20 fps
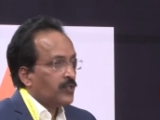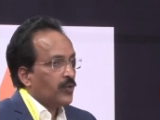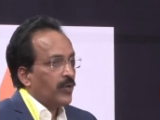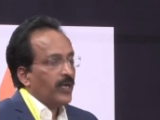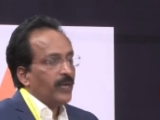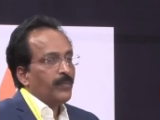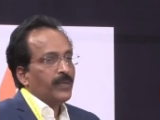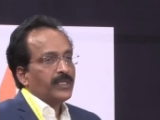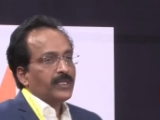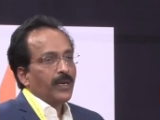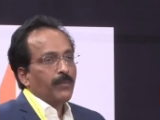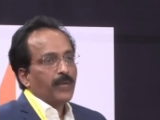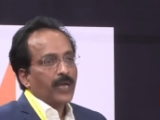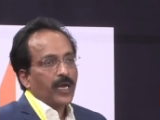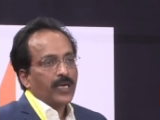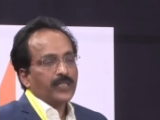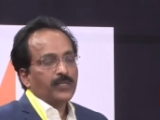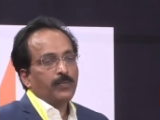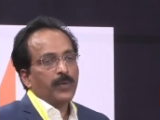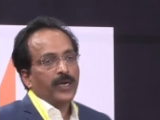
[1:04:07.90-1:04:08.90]
So let me
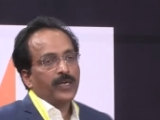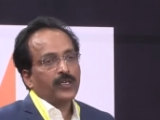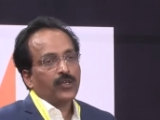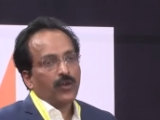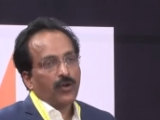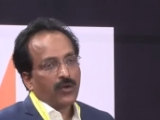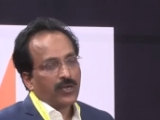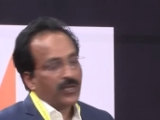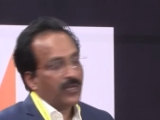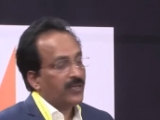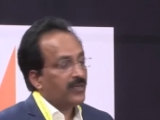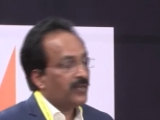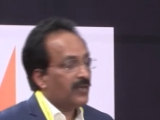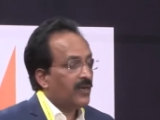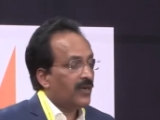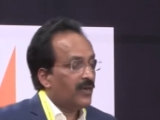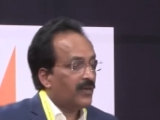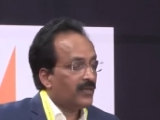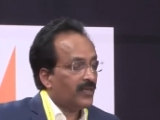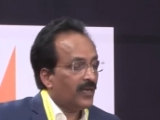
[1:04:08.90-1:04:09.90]
summarize my talk
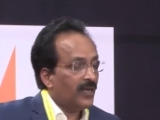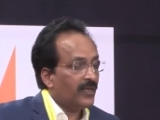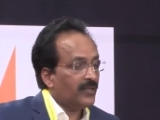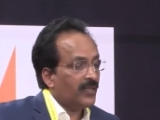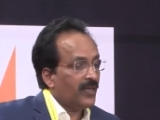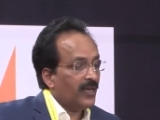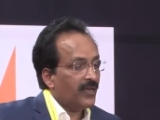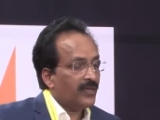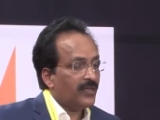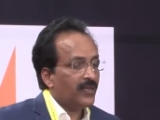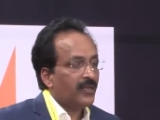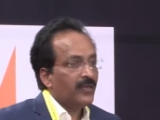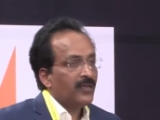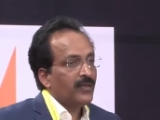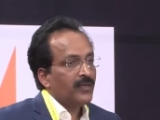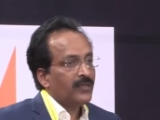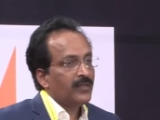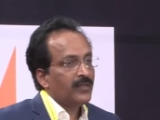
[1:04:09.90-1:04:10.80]
telling that